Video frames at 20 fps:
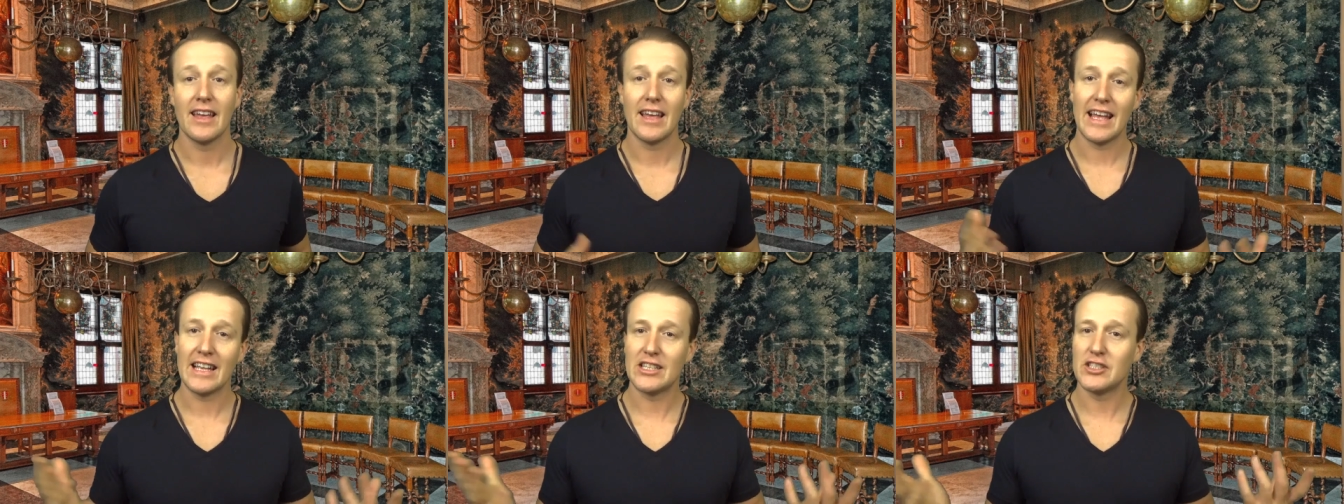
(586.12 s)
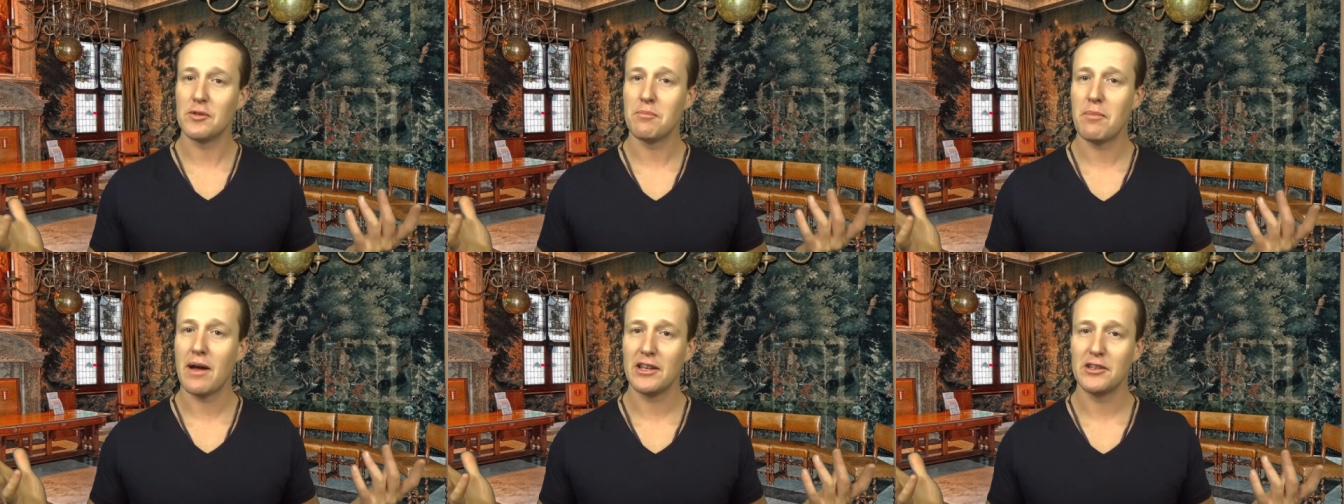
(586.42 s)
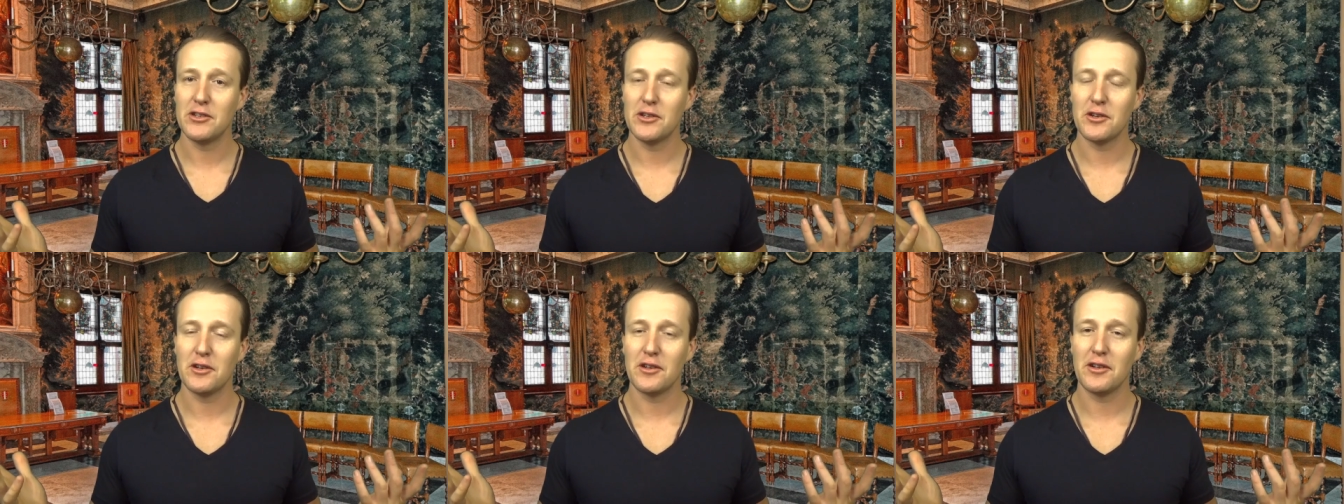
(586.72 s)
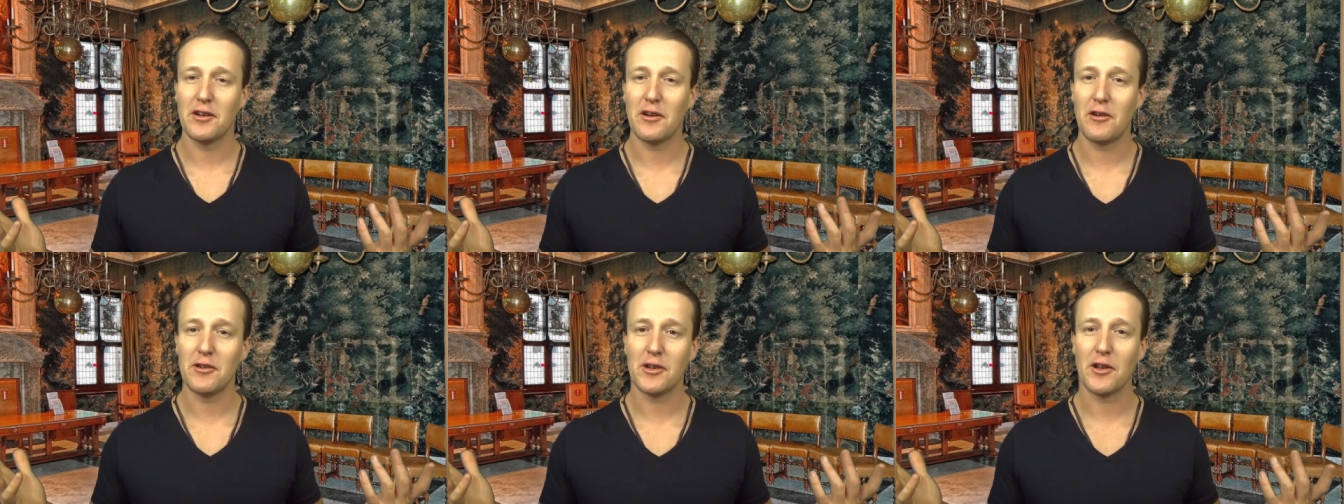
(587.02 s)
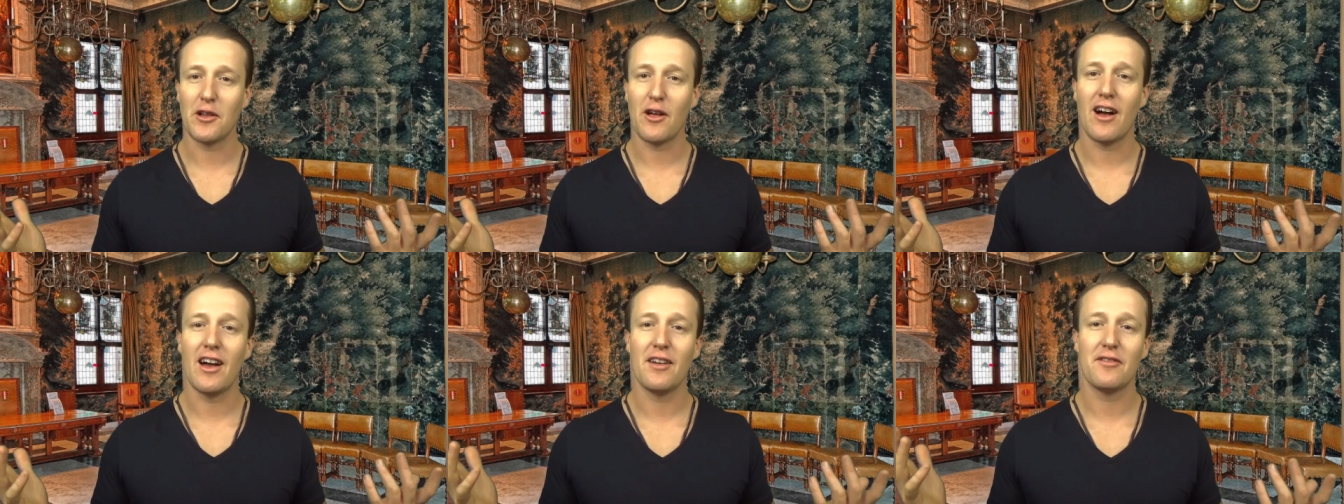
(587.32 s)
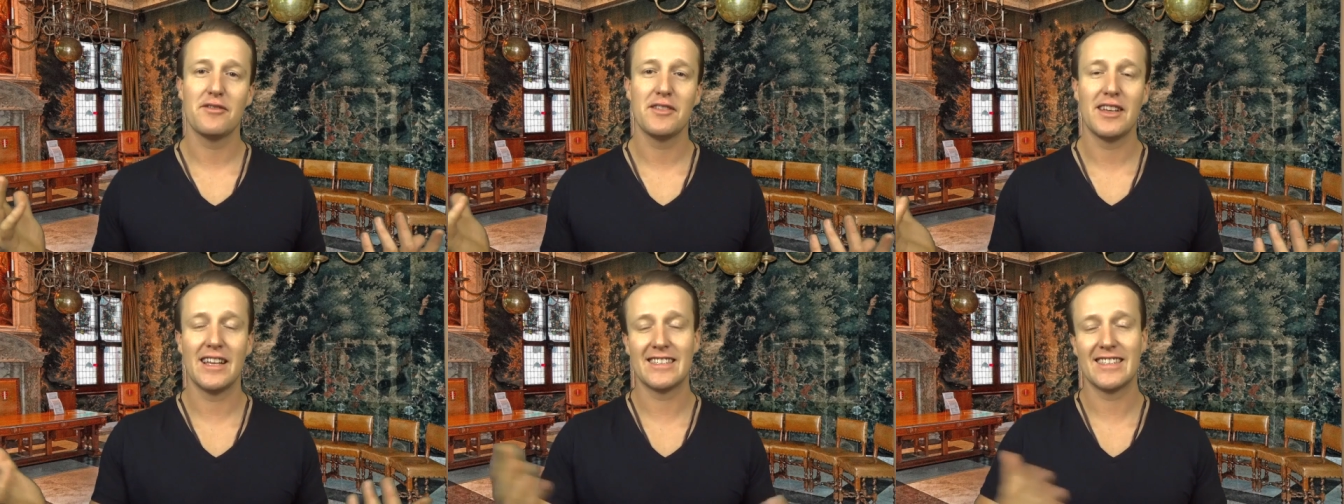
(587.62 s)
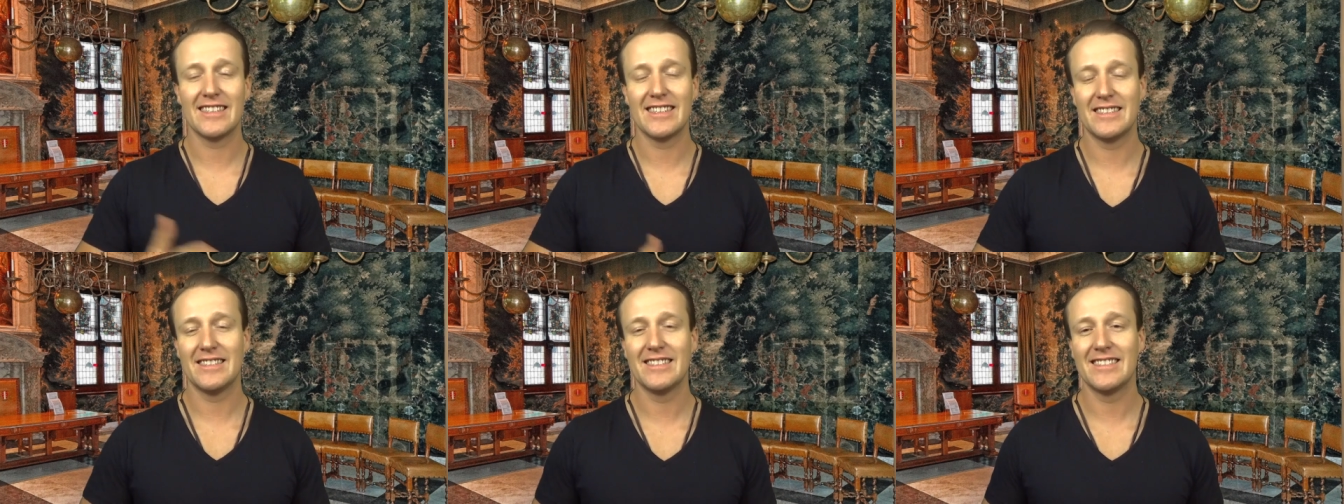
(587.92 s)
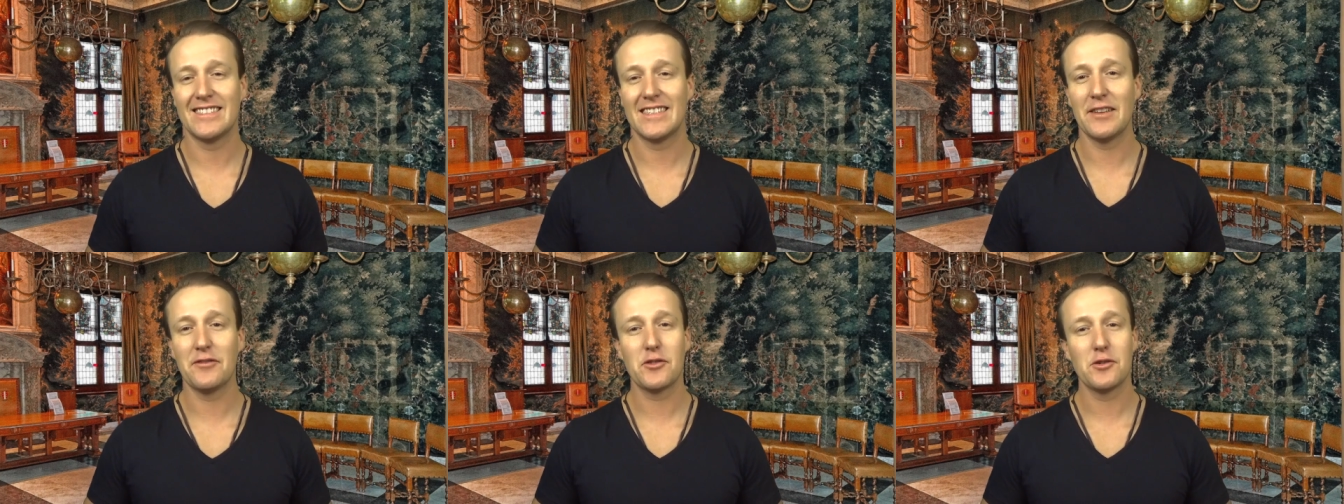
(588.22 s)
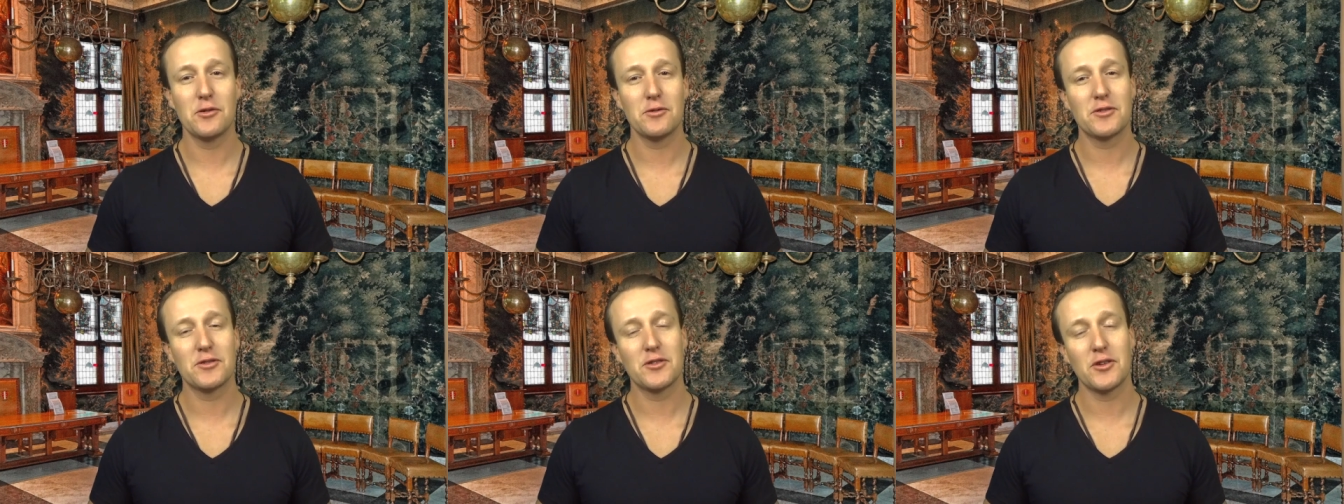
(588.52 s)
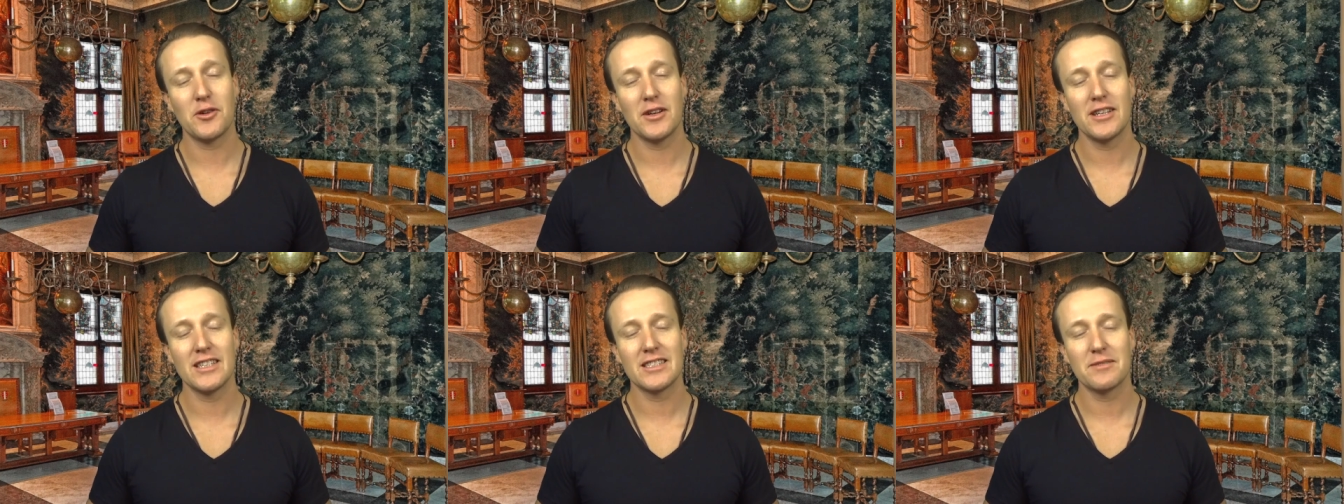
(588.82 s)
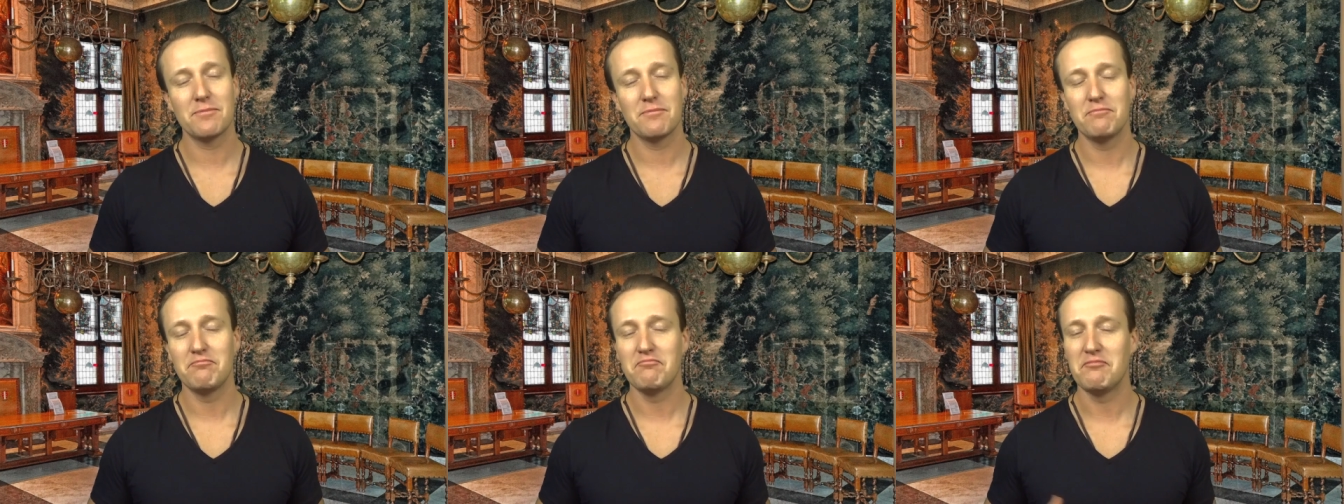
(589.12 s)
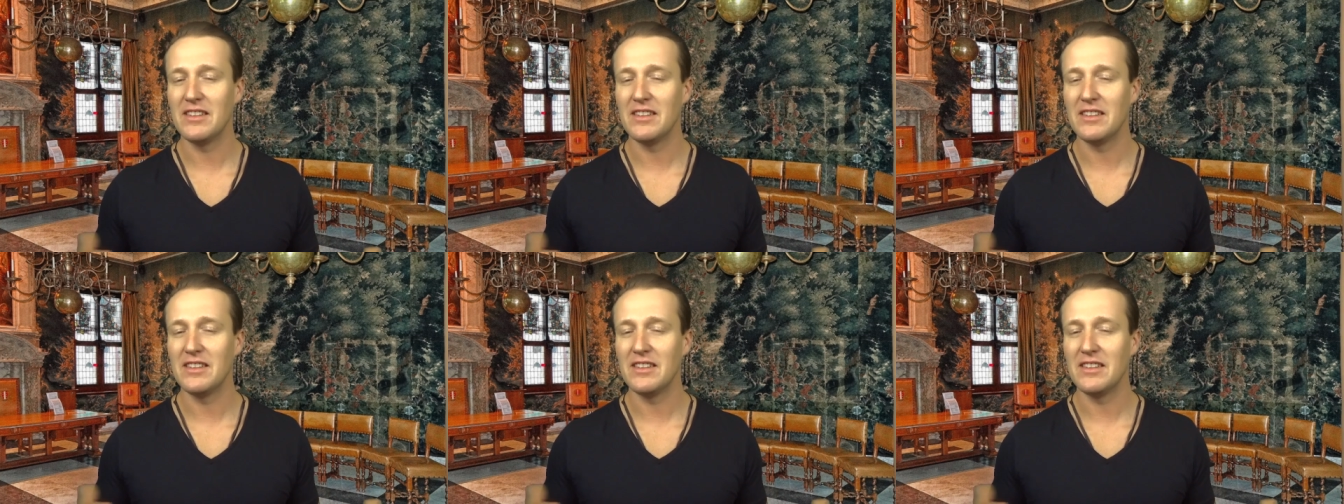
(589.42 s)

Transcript: It's your money or, or your life. It's a difficult choice.